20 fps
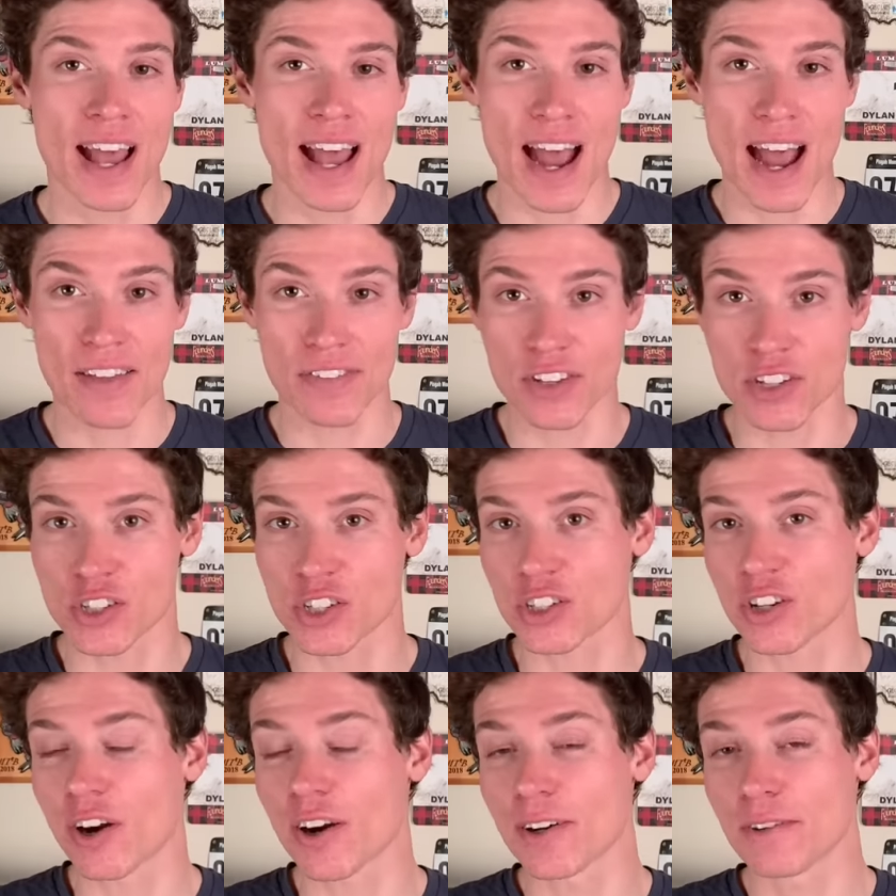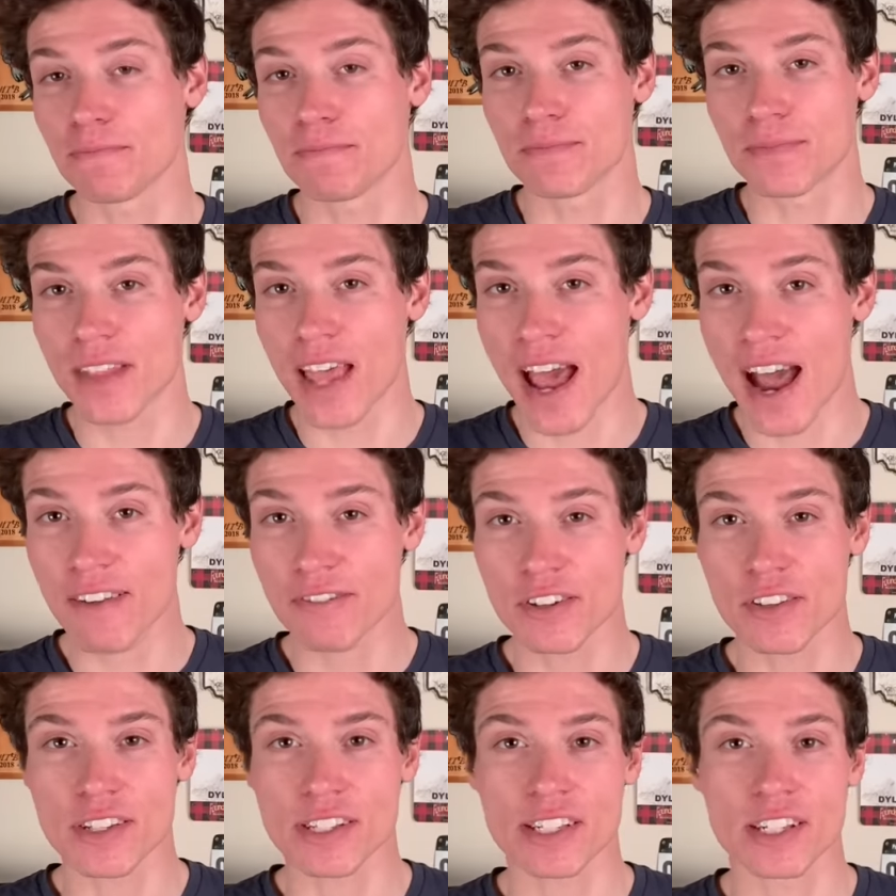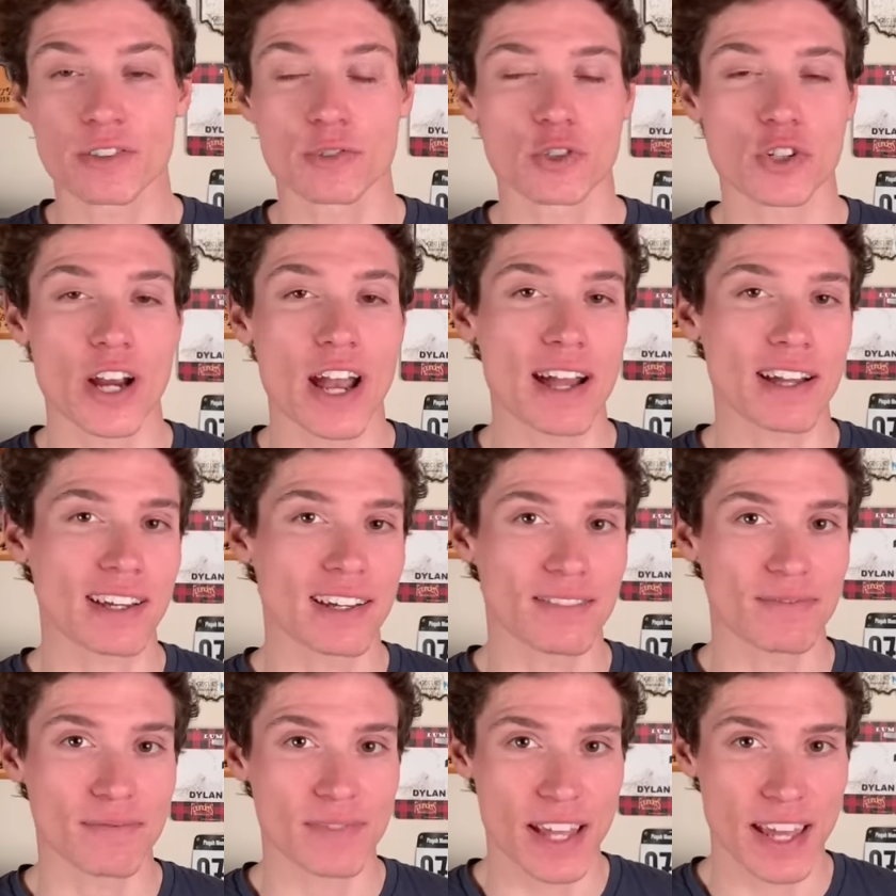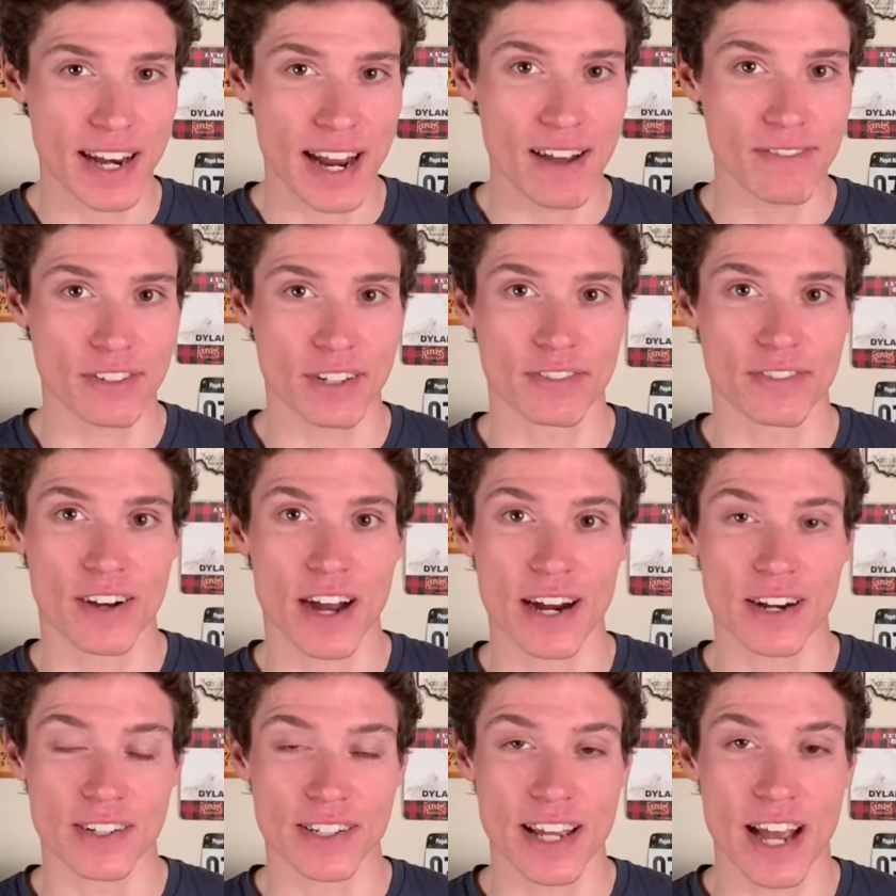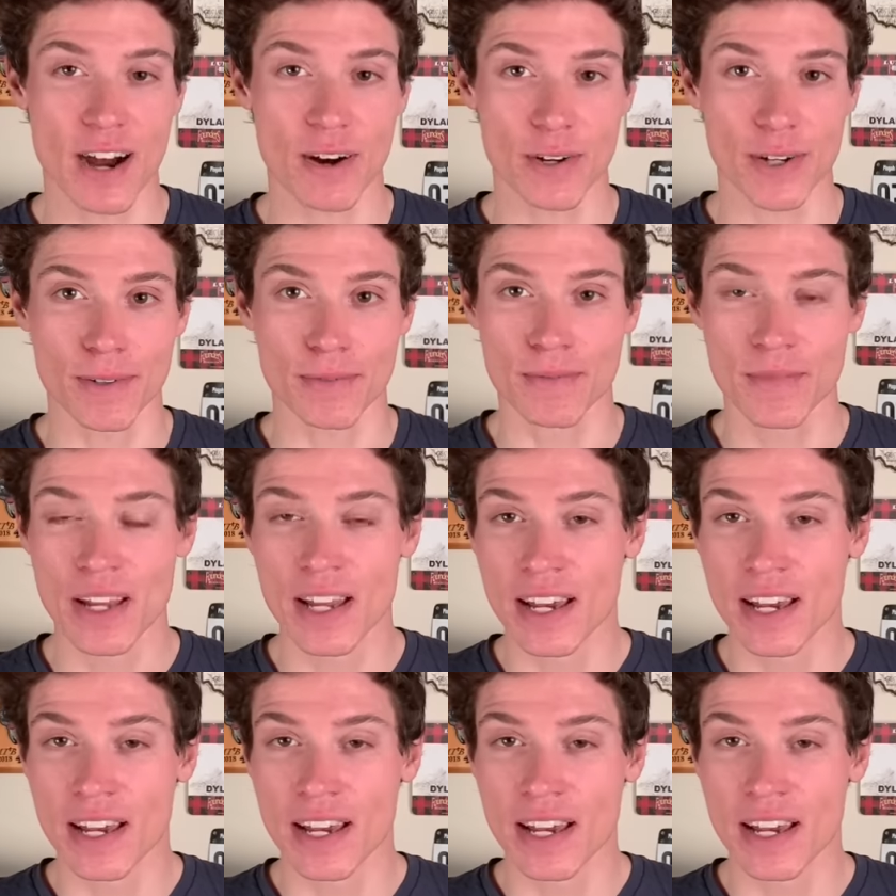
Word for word: At the start, after the single track, and after Fire Tower.